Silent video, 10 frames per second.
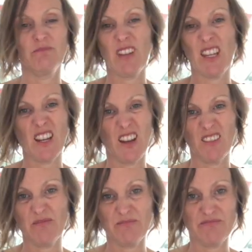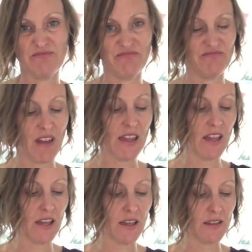and you know, I
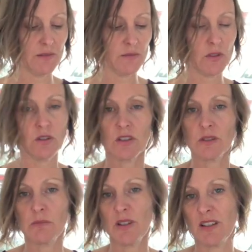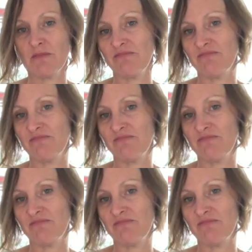like it, so just put